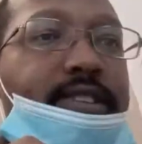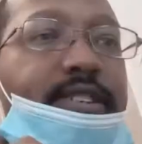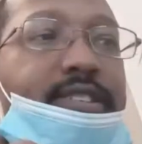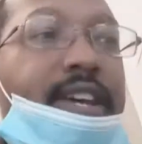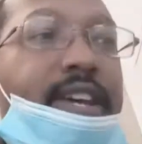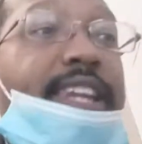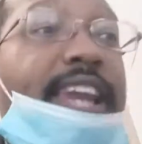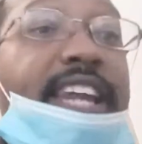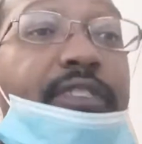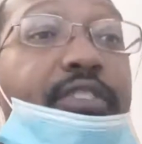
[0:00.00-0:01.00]
this.
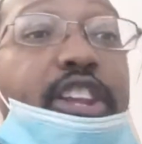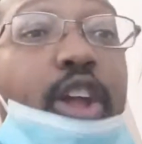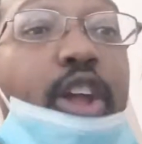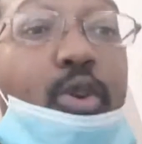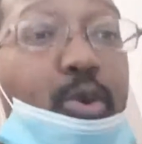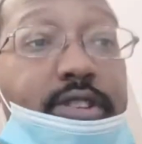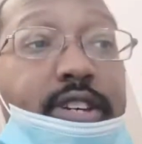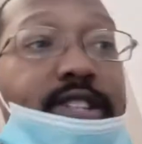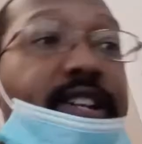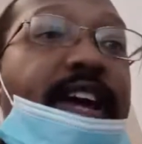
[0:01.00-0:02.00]
Not even local
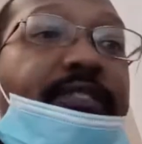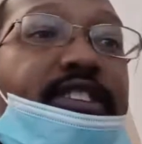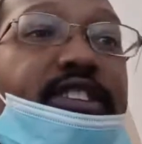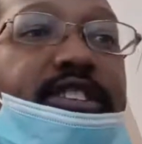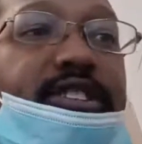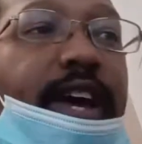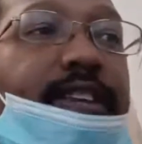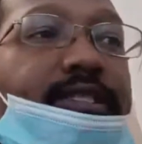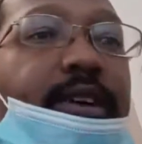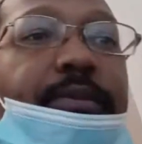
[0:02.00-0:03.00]
attention. I even looked
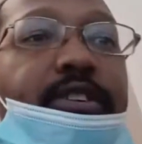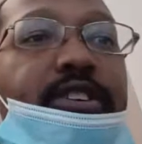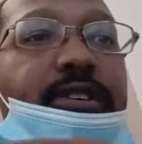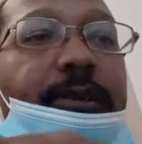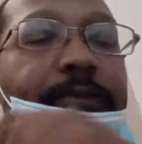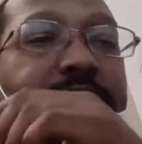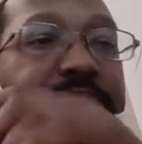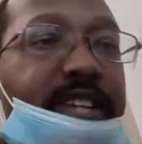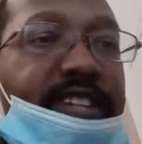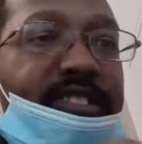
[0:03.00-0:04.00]
at some of the
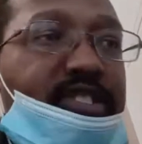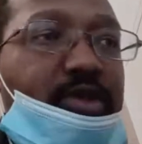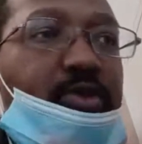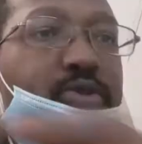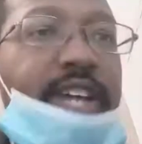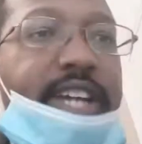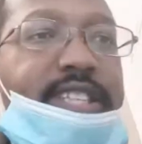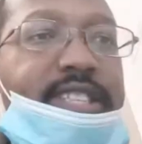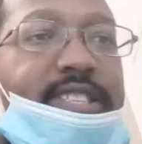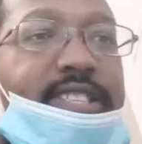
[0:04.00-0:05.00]
Texas news
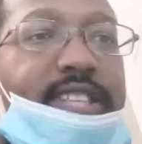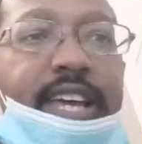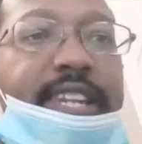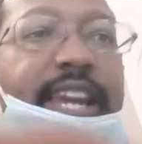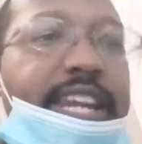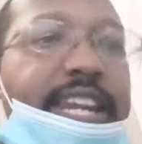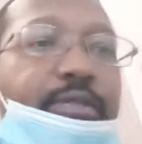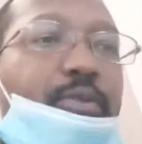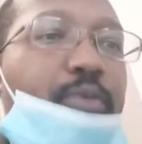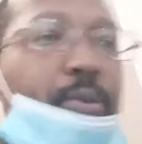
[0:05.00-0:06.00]
stations, not
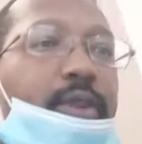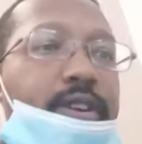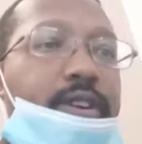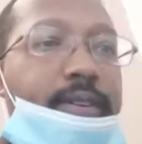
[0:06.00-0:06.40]
even reported.